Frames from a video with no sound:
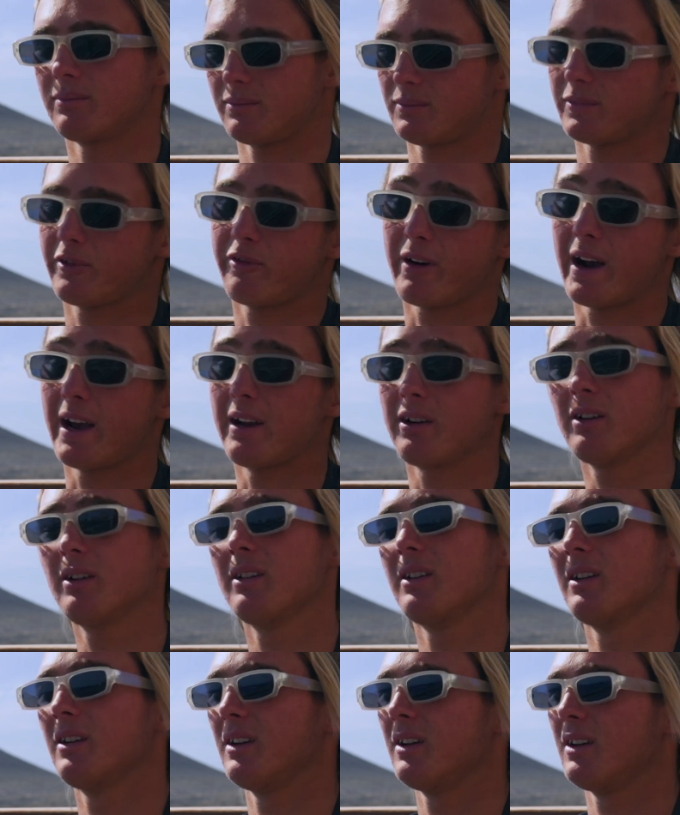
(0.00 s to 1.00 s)
the final.
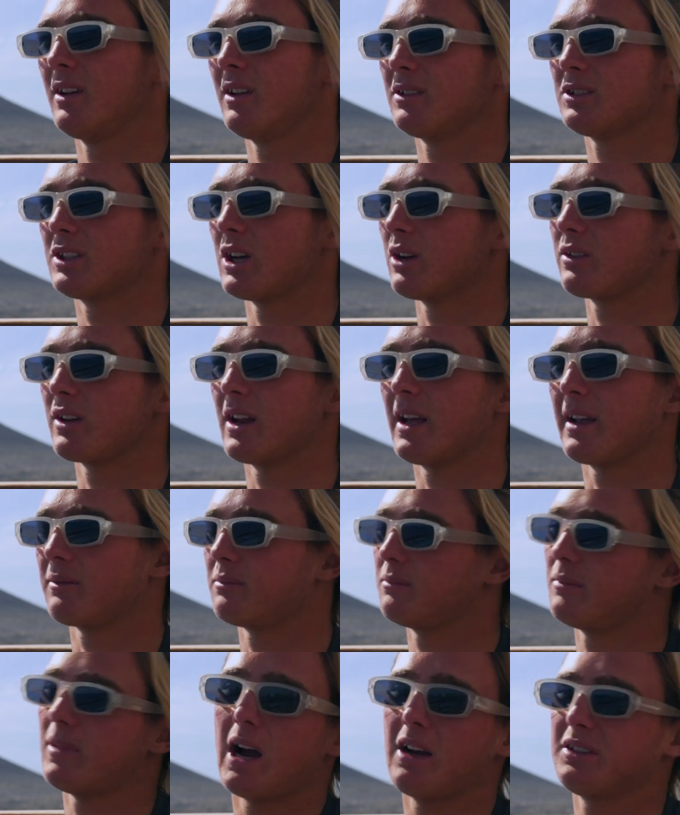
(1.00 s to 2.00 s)
So I was like,
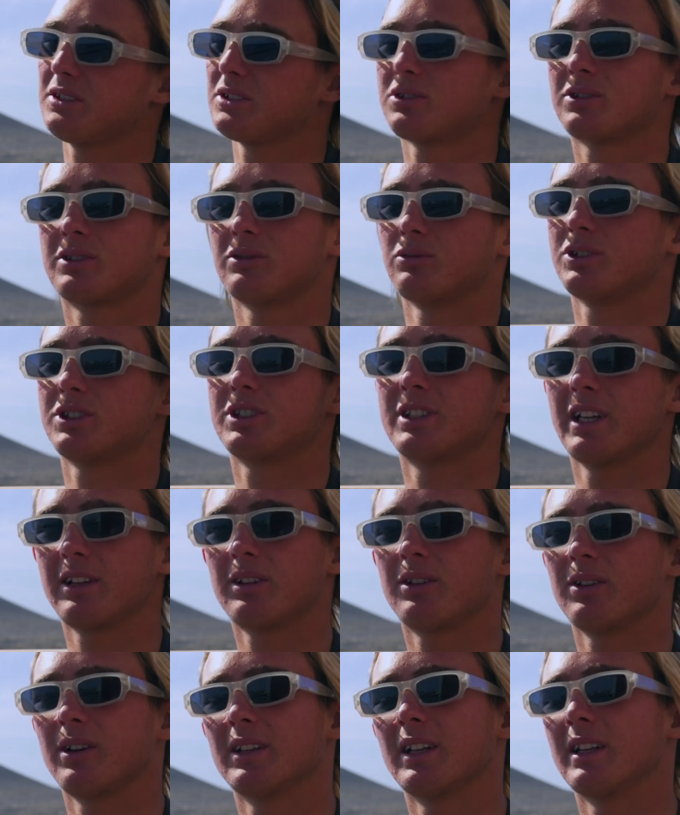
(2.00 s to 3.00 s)
I just stick
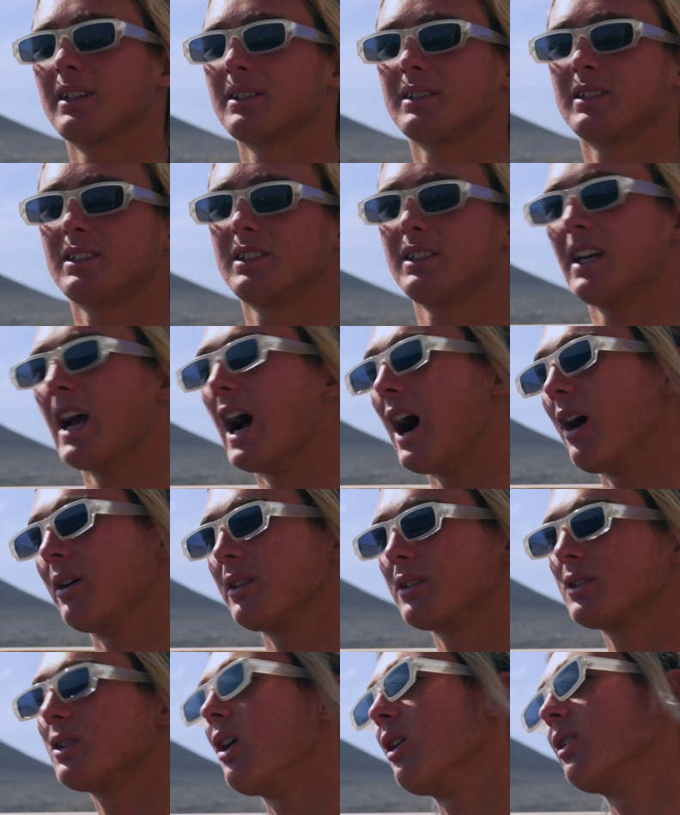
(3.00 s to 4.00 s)
to it and see how
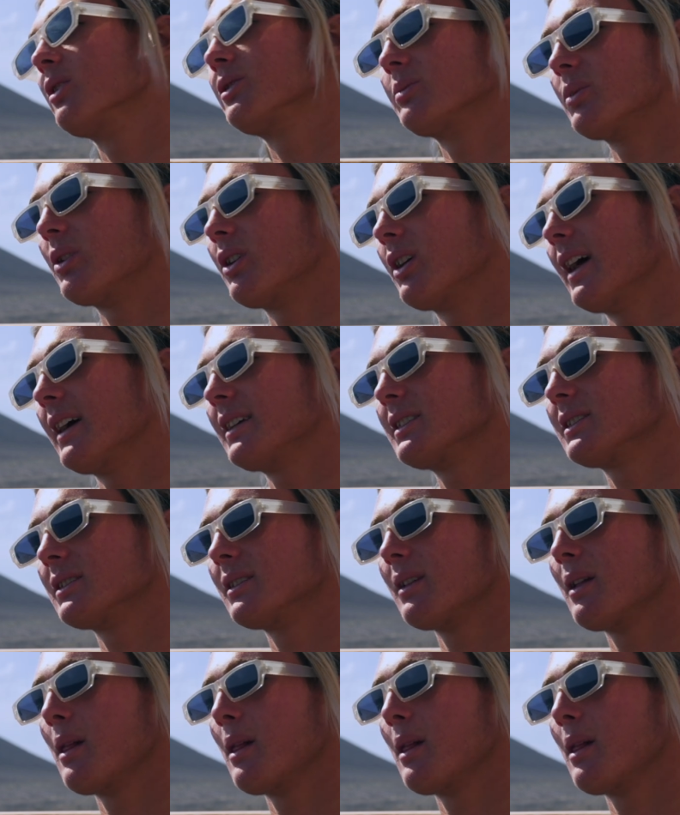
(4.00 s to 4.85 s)
it goes, more or less.